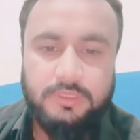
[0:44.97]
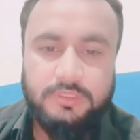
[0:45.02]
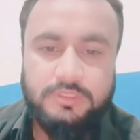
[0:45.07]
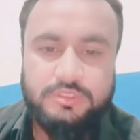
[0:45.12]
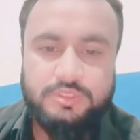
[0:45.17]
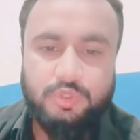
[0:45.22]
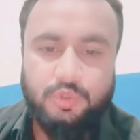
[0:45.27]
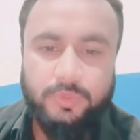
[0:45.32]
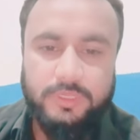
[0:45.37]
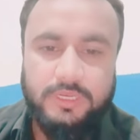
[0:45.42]

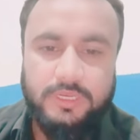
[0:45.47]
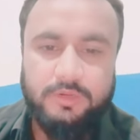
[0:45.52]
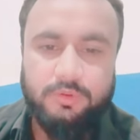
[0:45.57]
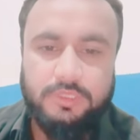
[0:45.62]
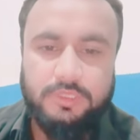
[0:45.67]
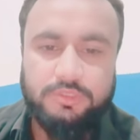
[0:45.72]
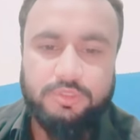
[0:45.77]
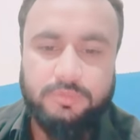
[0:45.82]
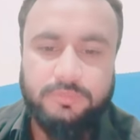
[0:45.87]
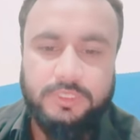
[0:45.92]
So we are
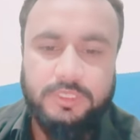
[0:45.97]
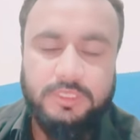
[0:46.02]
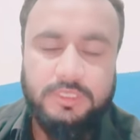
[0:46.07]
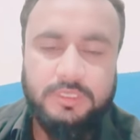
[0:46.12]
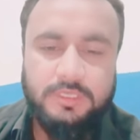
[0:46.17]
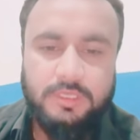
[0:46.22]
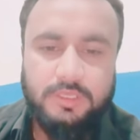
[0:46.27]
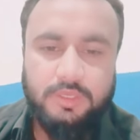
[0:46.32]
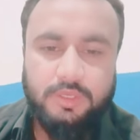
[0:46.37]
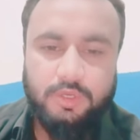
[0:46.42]
going to
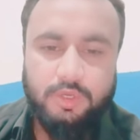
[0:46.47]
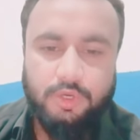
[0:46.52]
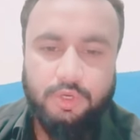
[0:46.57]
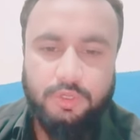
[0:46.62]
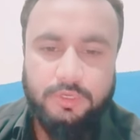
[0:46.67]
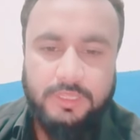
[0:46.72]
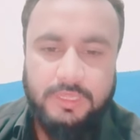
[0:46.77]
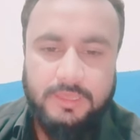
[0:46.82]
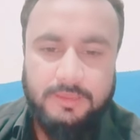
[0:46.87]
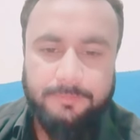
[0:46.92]
be
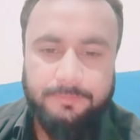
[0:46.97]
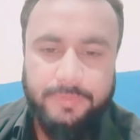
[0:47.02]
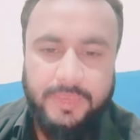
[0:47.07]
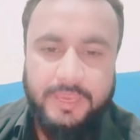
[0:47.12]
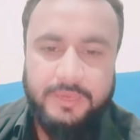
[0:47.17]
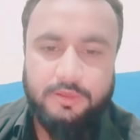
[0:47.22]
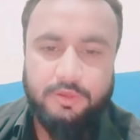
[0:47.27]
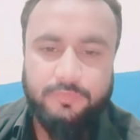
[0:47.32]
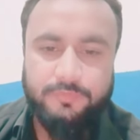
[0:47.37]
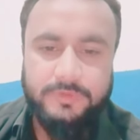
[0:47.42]
on a
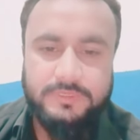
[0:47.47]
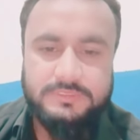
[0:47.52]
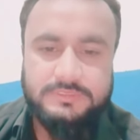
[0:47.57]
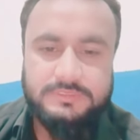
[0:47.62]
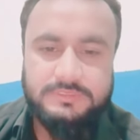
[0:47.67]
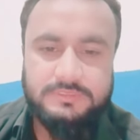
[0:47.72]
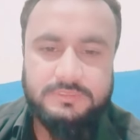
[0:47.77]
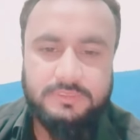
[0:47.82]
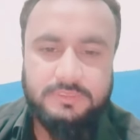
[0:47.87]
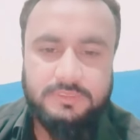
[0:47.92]
back
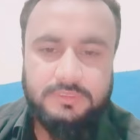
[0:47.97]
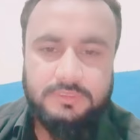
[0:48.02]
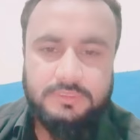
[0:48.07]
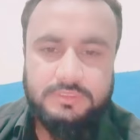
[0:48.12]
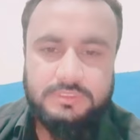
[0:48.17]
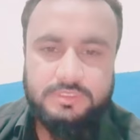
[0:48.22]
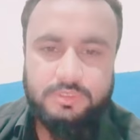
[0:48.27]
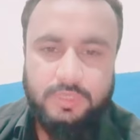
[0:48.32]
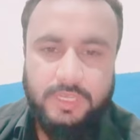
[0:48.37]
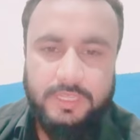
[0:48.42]
office.
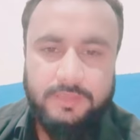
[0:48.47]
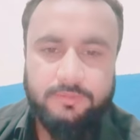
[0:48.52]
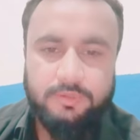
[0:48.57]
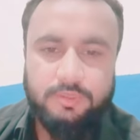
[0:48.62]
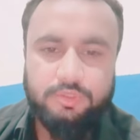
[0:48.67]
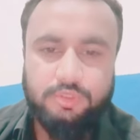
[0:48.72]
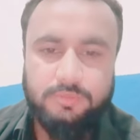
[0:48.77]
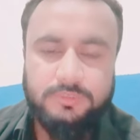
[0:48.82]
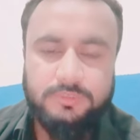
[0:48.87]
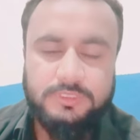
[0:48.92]
So I am
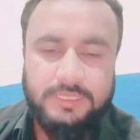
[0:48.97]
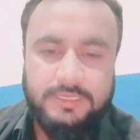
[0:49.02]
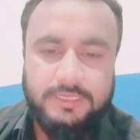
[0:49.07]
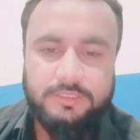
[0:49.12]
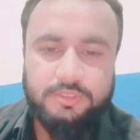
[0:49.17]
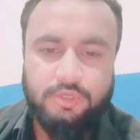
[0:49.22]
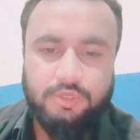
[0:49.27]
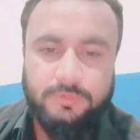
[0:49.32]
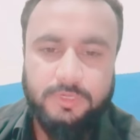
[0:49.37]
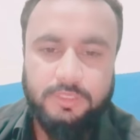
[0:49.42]
going to be
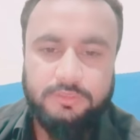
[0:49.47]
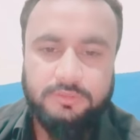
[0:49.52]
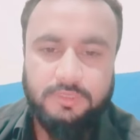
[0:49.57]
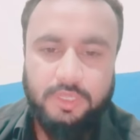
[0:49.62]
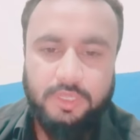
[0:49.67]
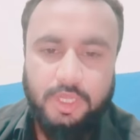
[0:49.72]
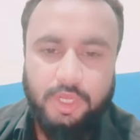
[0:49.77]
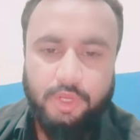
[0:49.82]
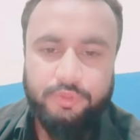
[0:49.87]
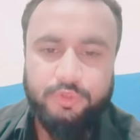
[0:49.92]
telling you about
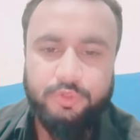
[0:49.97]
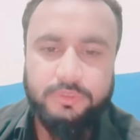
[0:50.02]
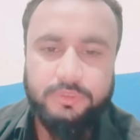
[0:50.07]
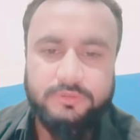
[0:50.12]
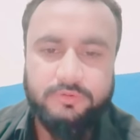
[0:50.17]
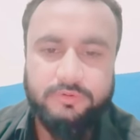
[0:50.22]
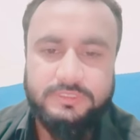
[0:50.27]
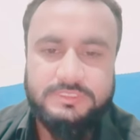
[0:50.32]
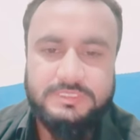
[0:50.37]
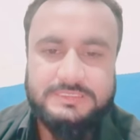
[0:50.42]
how you
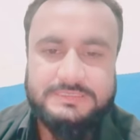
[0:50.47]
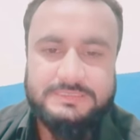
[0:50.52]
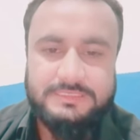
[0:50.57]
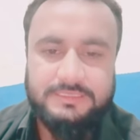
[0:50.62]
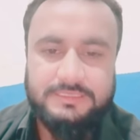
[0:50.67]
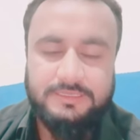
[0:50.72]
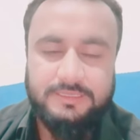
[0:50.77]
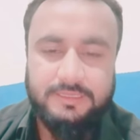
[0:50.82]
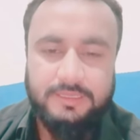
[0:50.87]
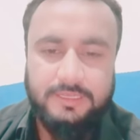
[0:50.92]
can
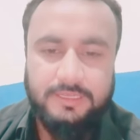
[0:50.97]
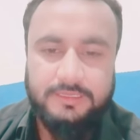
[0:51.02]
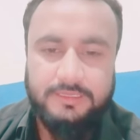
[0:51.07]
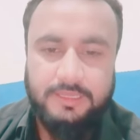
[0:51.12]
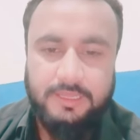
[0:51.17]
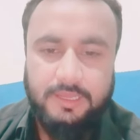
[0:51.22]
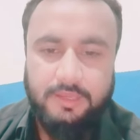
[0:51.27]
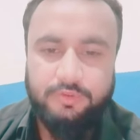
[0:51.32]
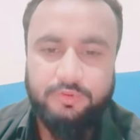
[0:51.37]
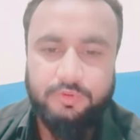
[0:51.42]
register and
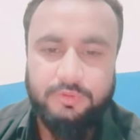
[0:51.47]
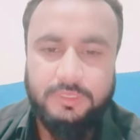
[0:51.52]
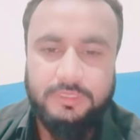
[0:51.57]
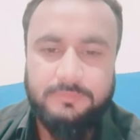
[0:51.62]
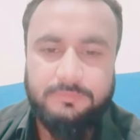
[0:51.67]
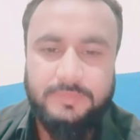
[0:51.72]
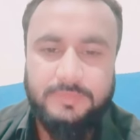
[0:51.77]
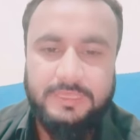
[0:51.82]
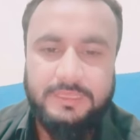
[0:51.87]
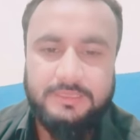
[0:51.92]
how you
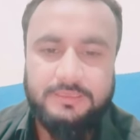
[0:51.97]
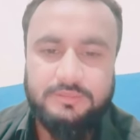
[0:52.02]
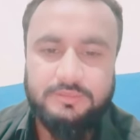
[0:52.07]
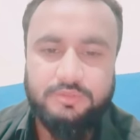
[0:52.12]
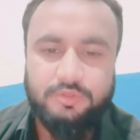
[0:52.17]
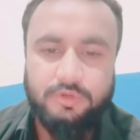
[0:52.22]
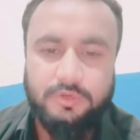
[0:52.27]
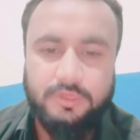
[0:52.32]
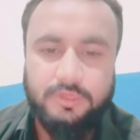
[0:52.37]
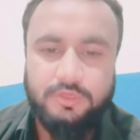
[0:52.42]
can make
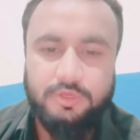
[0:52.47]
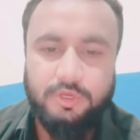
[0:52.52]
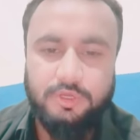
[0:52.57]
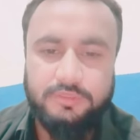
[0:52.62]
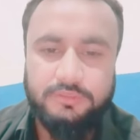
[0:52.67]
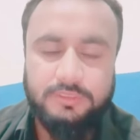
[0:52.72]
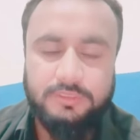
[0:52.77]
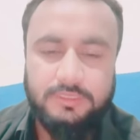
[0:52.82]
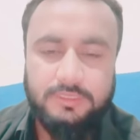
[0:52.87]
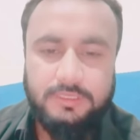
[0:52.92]
your
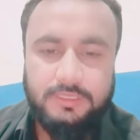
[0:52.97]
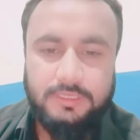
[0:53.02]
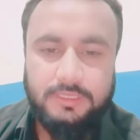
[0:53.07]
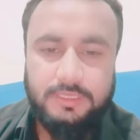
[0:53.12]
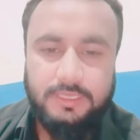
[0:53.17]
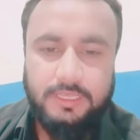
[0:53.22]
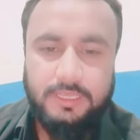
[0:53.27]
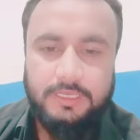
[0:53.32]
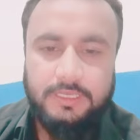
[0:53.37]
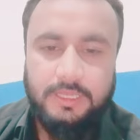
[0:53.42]
account
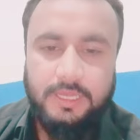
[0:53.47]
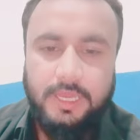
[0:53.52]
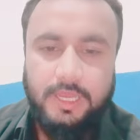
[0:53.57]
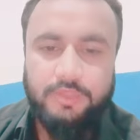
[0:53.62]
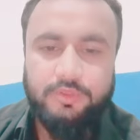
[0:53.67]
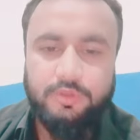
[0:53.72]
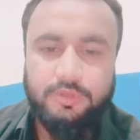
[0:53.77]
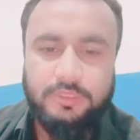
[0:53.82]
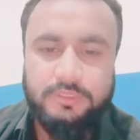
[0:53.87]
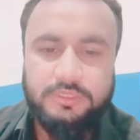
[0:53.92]
and how
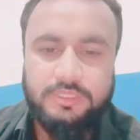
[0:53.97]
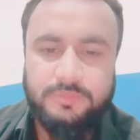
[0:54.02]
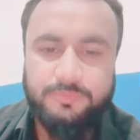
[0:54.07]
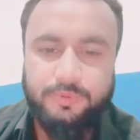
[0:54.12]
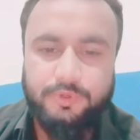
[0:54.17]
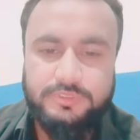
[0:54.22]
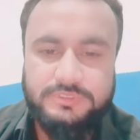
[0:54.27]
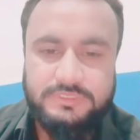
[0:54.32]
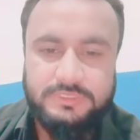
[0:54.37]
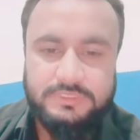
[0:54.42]
you can
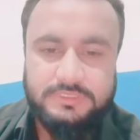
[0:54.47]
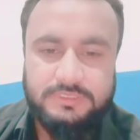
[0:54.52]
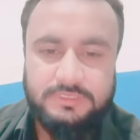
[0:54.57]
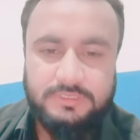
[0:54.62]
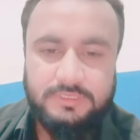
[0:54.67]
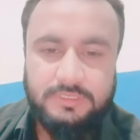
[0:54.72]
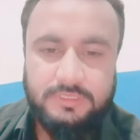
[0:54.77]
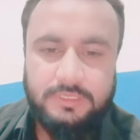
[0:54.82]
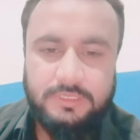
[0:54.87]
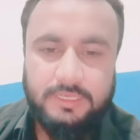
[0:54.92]
deposit
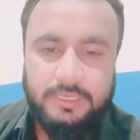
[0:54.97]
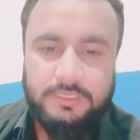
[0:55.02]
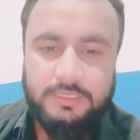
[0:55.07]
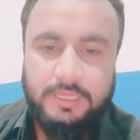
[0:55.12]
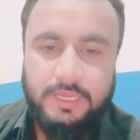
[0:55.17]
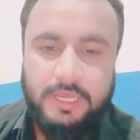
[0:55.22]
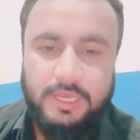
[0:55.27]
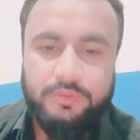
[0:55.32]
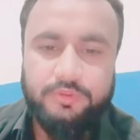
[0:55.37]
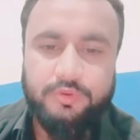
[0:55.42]
and
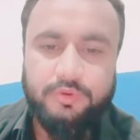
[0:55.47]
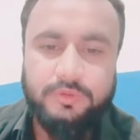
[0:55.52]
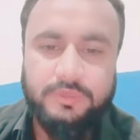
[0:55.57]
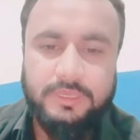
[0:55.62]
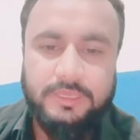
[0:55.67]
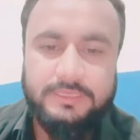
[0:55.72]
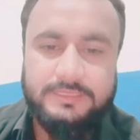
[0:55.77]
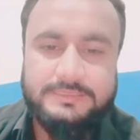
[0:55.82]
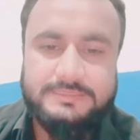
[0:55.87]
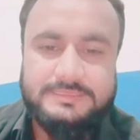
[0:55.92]
how you
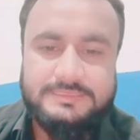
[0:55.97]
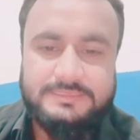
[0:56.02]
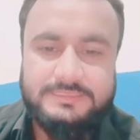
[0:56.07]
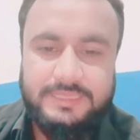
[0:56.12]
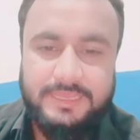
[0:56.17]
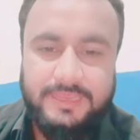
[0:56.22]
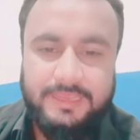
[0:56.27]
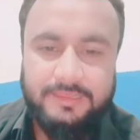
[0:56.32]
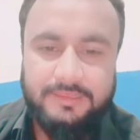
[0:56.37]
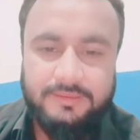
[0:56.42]
can
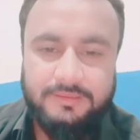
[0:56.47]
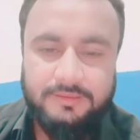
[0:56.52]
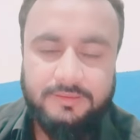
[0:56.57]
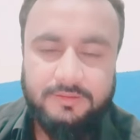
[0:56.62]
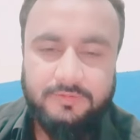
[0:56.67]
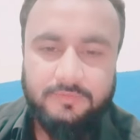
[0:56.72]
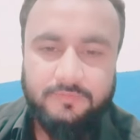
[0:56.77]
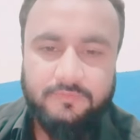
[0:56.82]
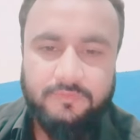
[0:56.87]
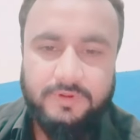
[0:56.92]
stack
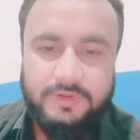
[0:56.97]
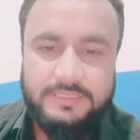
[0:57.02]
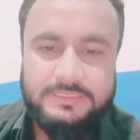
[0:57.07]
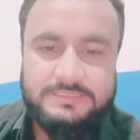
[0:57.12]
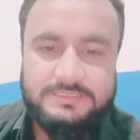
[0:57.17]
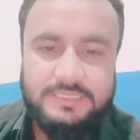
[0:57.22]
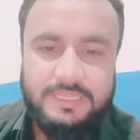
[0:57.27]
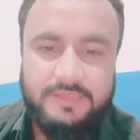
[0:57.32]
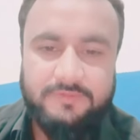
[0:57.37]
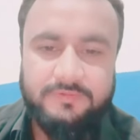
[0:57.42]
for a
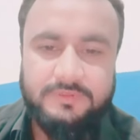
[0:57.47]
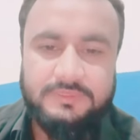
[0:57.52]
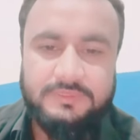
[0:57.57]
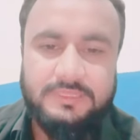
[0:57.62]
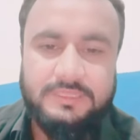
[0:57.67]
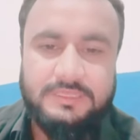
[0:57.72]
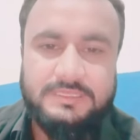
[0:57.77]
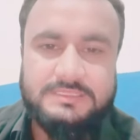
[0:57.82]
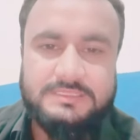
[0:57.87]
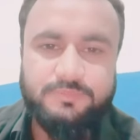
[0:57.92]
seven
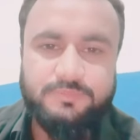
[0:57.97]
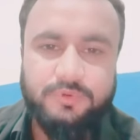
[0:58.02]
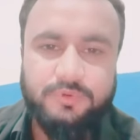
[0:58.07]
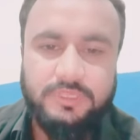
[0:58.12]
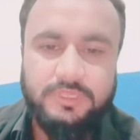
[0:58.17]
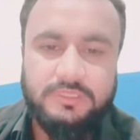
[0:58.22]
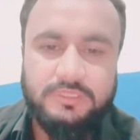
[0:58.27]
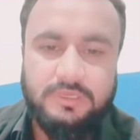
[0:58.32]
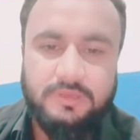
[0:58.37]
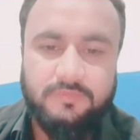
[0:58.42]
days
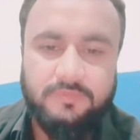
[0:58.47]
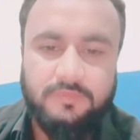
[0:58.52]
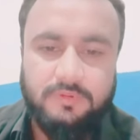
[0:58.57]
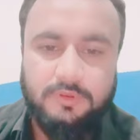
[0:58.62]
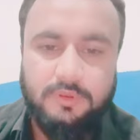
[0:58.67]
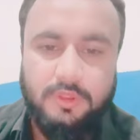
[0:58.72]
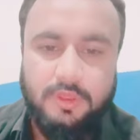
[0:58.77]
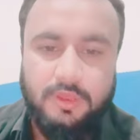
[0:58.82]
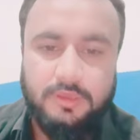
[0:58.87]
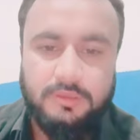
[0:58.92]
period of
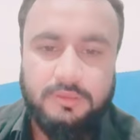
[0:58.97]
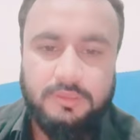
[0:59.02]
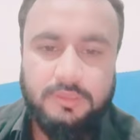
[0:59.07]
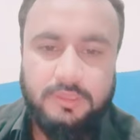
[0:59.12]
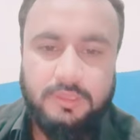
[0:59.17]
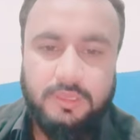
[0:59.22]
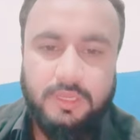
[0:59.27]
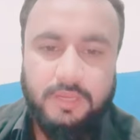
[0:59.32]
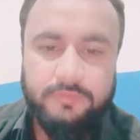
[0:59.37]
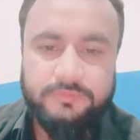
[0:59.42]
lock
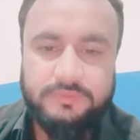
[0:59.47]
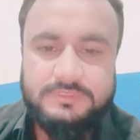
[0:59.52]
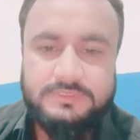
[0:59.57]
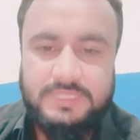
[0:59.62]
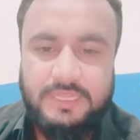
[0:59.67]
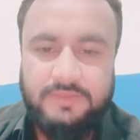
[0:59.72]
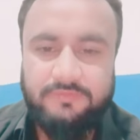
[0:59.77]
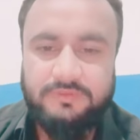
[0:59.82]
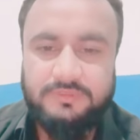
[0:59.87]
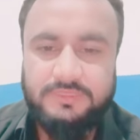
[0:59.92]
after the
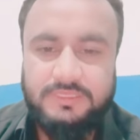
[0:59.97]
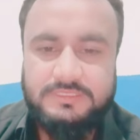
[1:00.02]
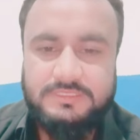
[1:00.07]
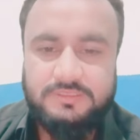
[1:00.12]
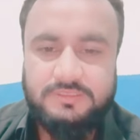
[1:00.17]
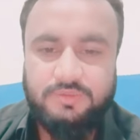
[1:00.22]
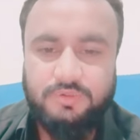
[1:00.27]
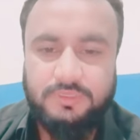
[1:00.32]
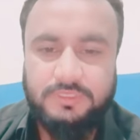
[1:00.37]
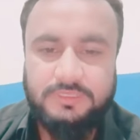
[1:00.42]
seven days
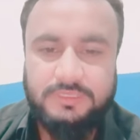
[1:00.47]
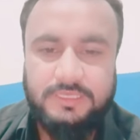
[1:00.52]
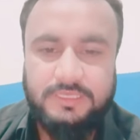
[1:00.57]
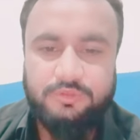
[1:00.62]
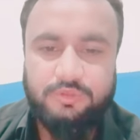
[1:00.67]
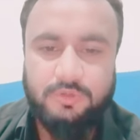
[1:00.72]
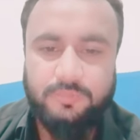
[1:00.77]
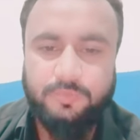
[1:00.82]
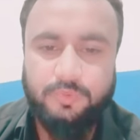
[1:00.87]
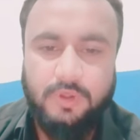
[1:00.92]
you can take
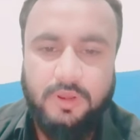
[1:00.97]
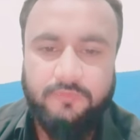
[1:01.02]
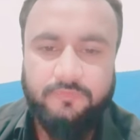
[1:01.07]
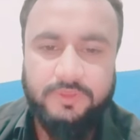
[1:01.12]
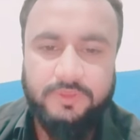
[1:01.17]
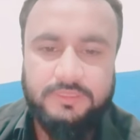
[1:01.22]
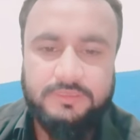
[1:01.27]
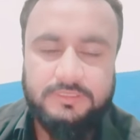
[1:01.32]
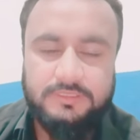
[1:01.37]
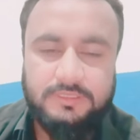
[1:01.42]
your
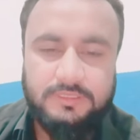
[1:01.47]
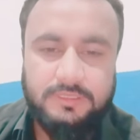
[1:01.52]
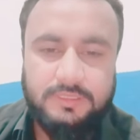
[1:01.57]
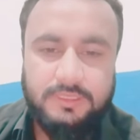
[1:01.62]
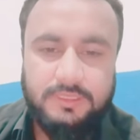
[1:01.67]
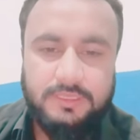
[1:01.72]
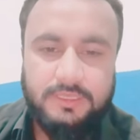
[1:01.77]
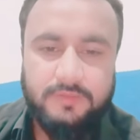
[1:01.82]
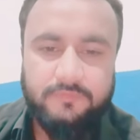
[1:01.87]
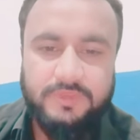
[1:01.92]
profit
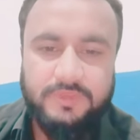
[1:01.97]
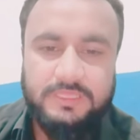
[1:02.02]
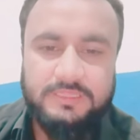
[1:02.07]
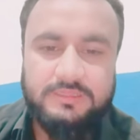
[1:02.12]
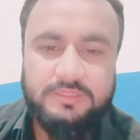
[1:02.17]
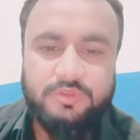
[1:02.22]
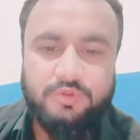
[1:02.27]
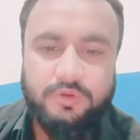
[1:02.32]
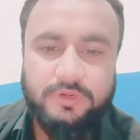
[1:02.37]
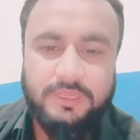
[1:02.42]
with
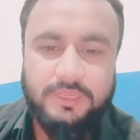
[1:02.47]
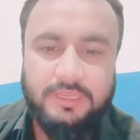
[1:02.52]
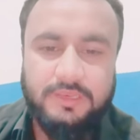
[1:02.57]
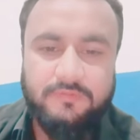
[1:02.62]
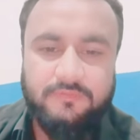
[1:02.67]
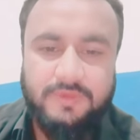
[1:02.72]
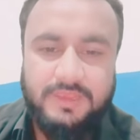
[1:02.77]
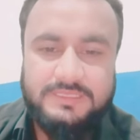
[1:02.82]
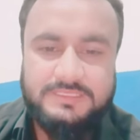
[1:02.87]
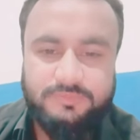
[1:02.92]
your
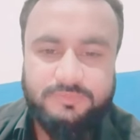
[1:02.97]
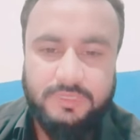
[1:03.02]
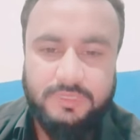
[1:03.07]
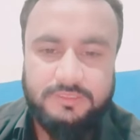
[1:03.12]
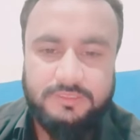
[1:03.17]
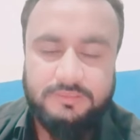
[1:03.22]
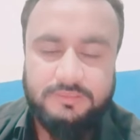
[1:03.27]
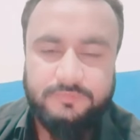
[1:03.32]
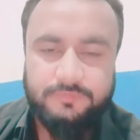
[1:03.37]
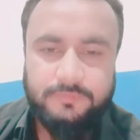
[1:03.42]

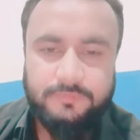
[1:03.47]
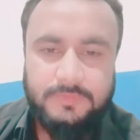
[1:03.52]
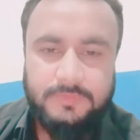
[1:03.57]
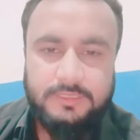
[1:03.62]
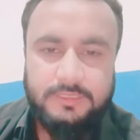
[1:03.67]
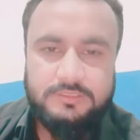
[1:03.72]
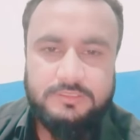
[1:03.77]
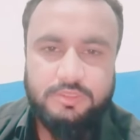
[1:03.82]
investment so